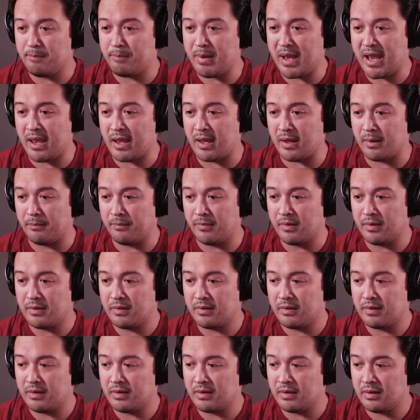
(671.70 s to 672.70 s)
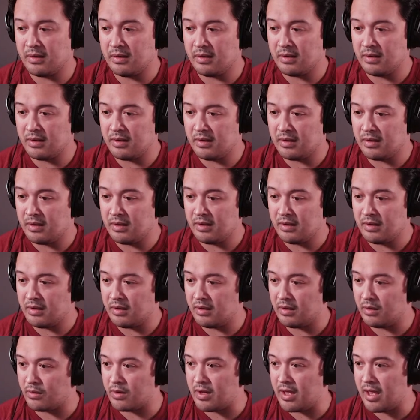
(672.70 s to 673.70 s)
Bam!
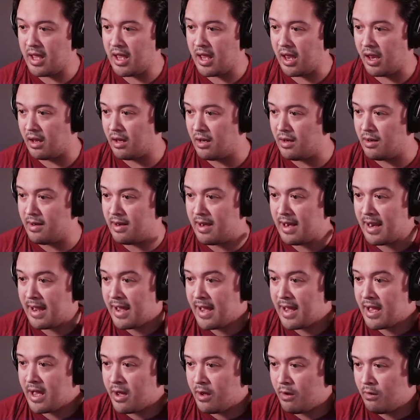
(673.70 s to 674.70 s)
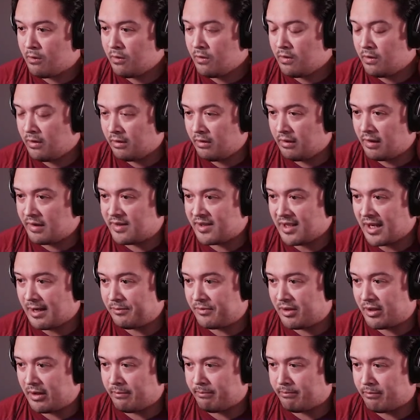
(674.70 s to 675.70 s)
Okay, now it's
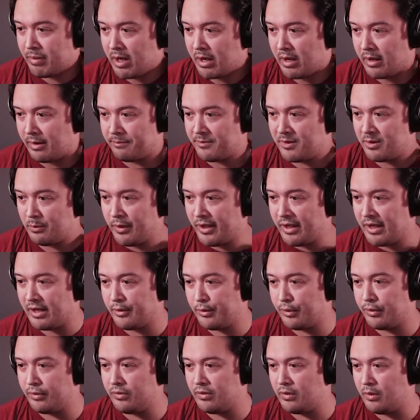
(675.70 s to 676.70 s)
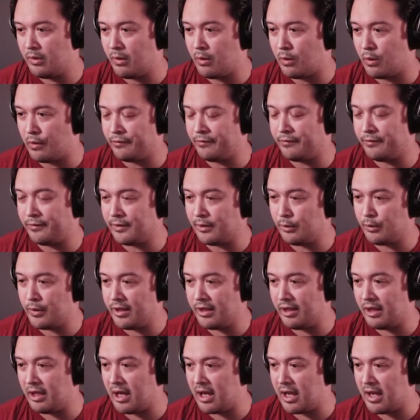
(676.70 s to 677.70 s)
time to embalm. So we got to do the whole
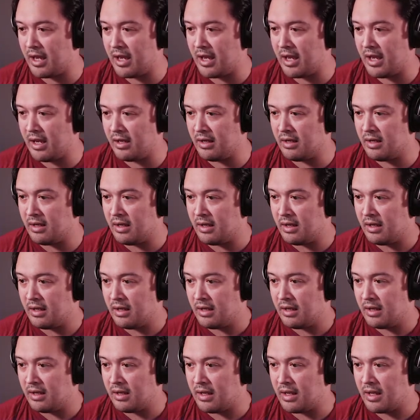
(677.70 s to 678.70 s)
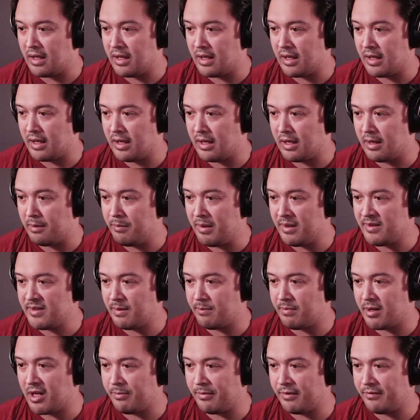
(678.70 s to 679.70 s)
fluid thing, uh, mix
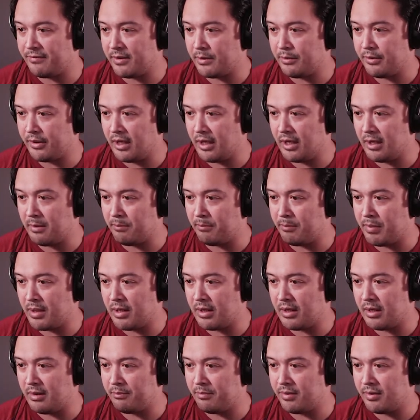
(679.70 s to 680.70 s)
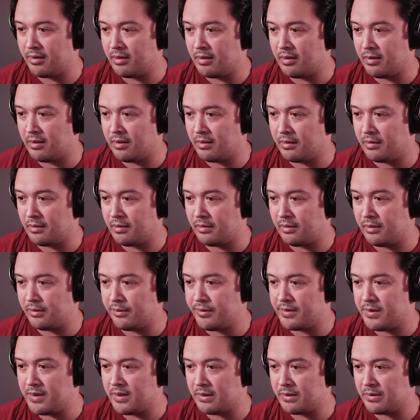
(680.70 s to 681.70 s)
the embalming fluid and pump,
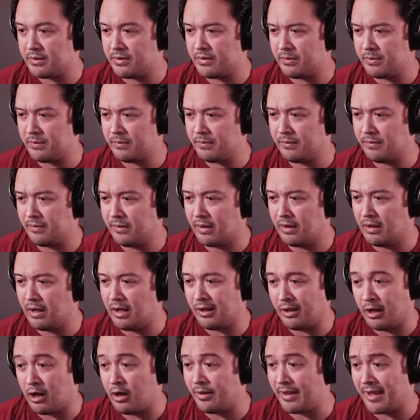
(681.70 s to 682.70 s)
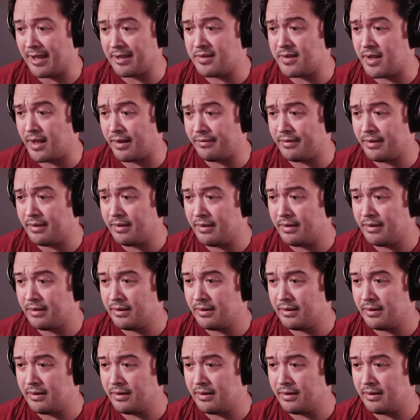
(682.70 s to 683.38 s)
glue, all, all that stuff.